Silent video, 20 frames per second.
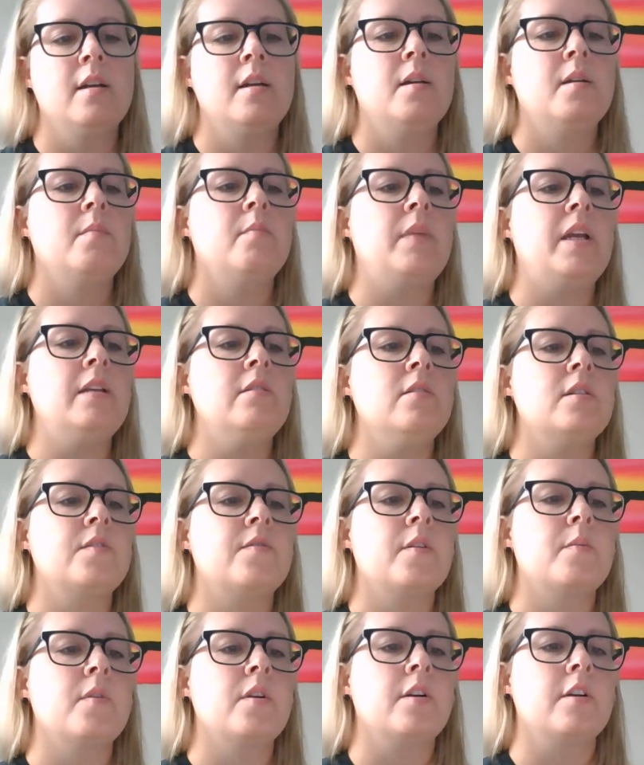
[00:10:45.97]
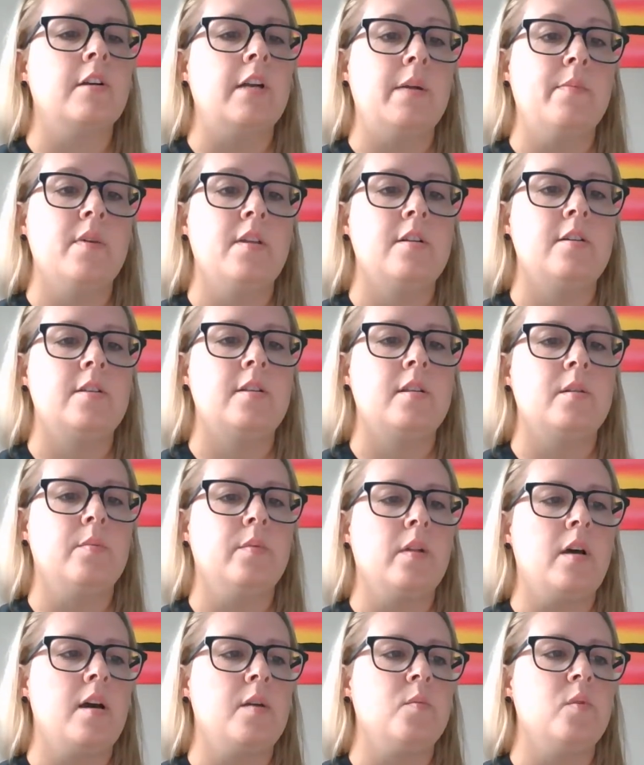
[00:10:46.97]
May looked from her grandmother to the
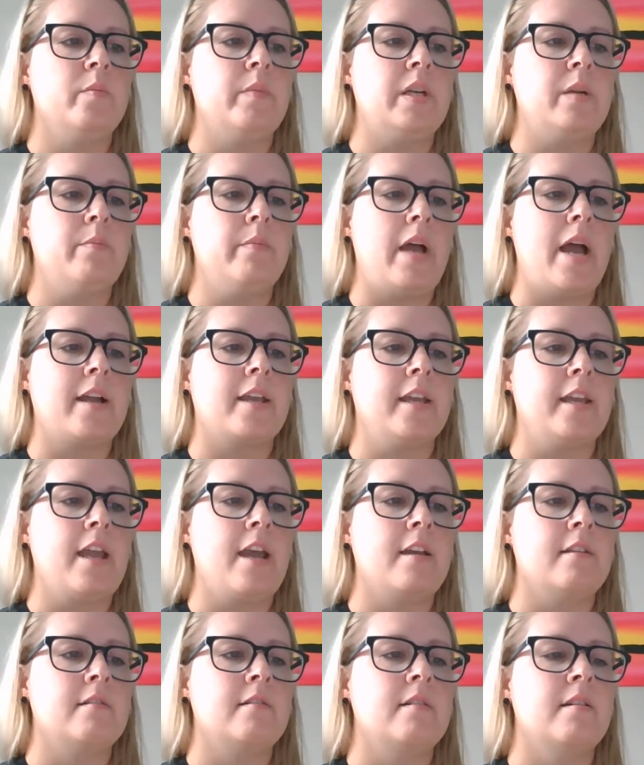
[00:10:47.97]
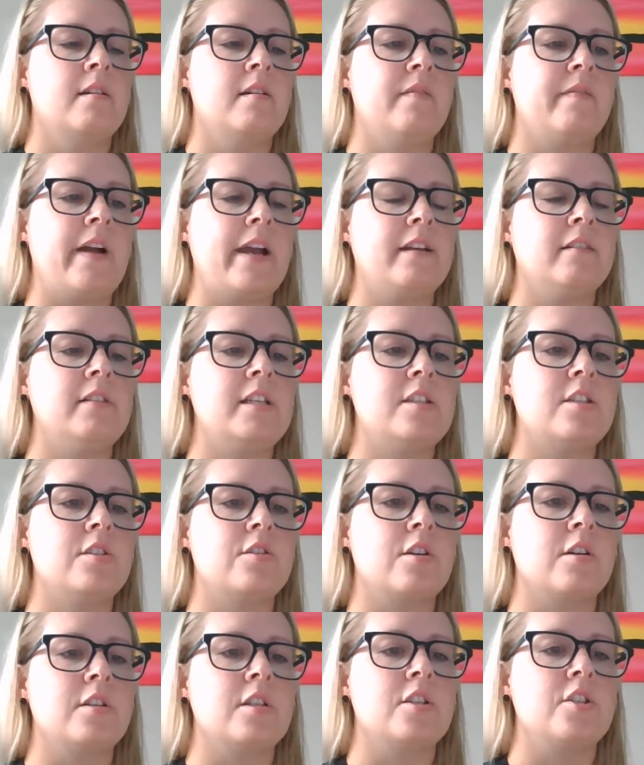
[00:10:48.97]
blonde woman and back again. Finally, she
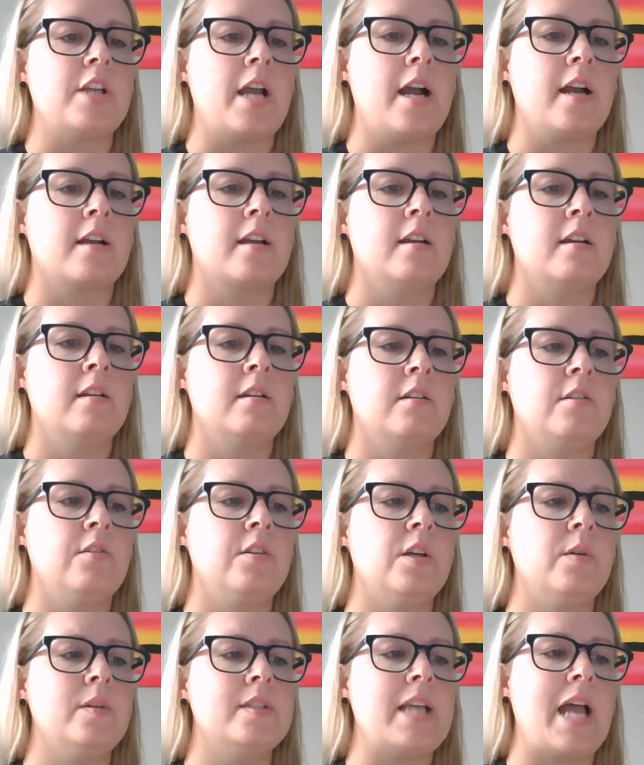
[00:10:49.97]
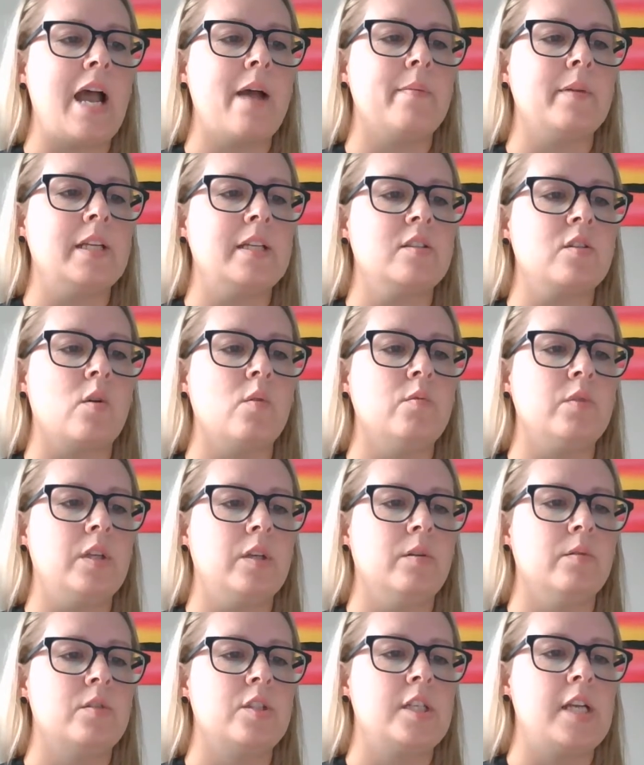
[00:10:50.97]
turned to Jack. You know what's happening, don't
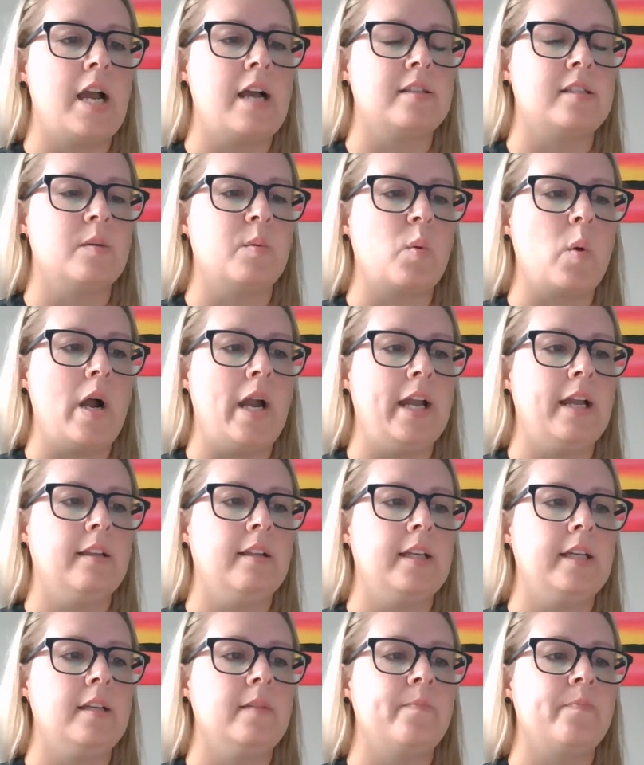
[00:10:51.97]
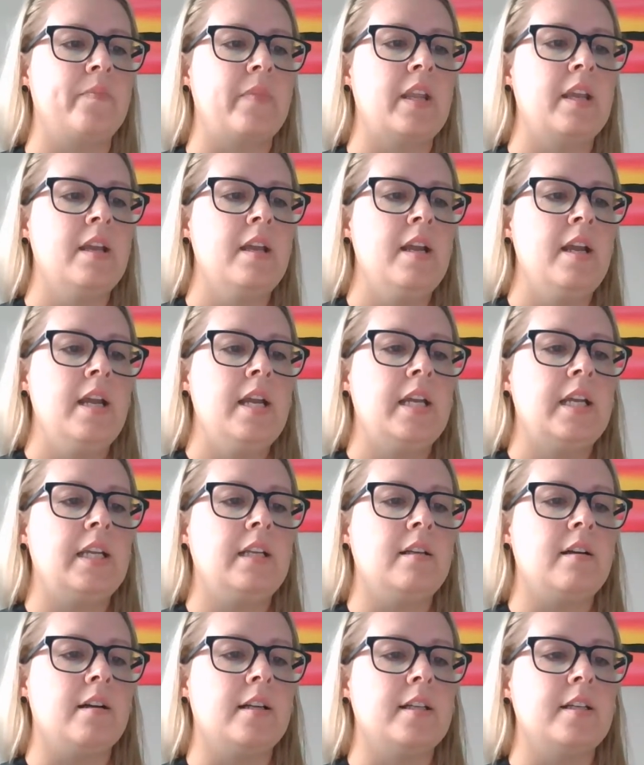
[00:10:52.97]
you? She asked him quietly.
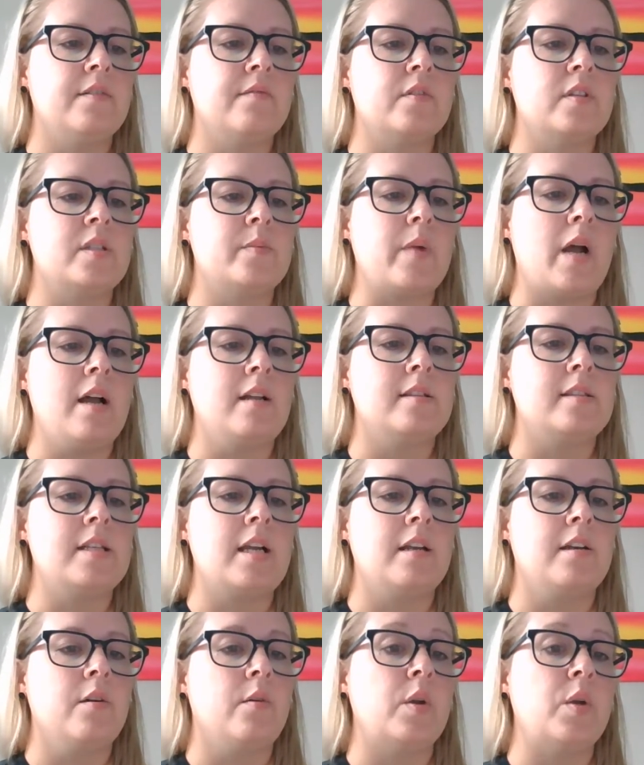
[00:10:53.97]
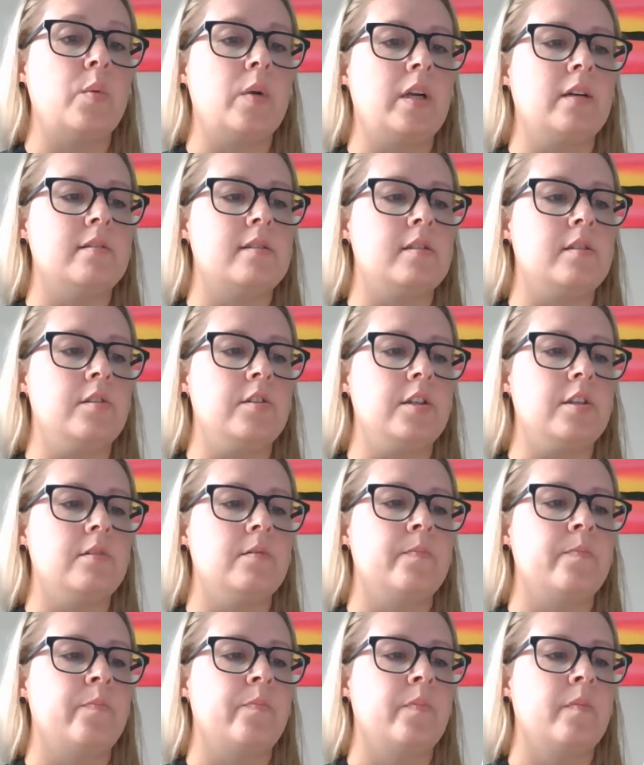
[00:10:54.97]
He nodded in response, not knowing what else to
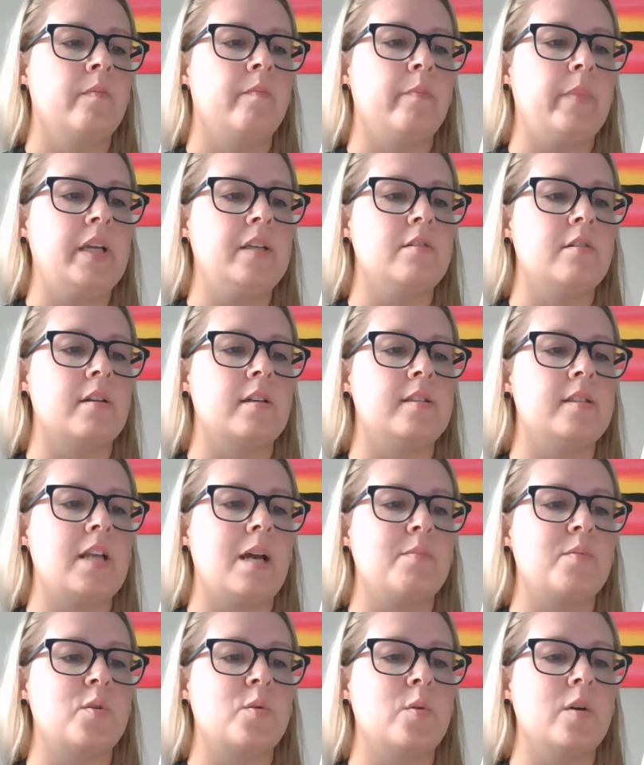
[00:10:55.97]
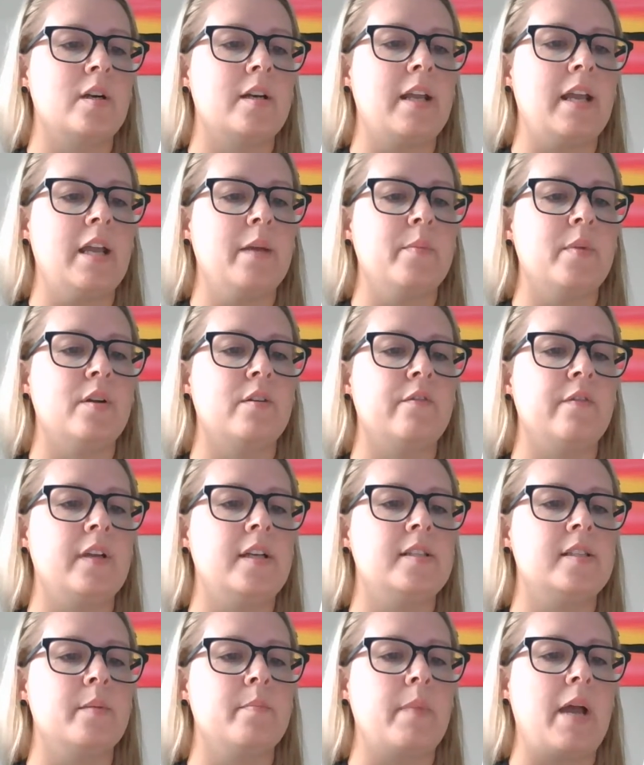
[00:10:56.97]
do. May took a step toward him, her
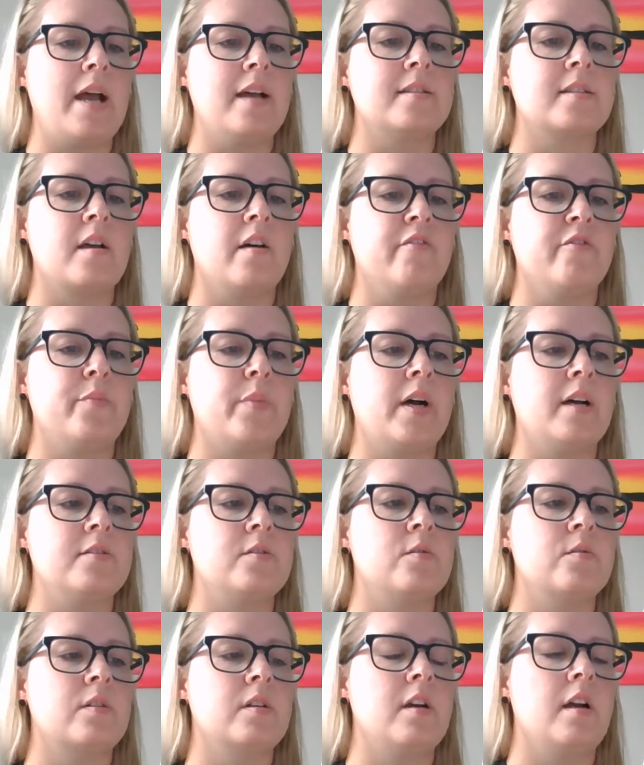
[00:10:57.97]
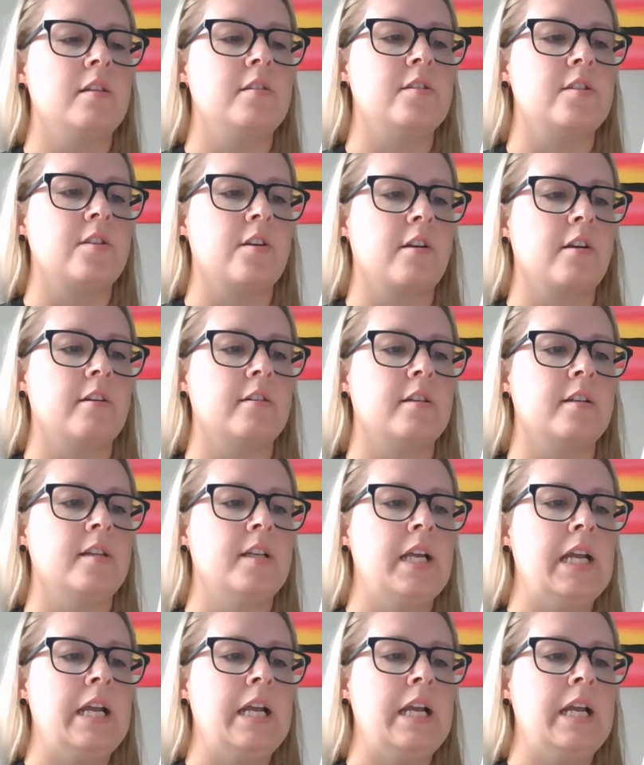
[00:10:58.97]
face a mask of puzzled concern.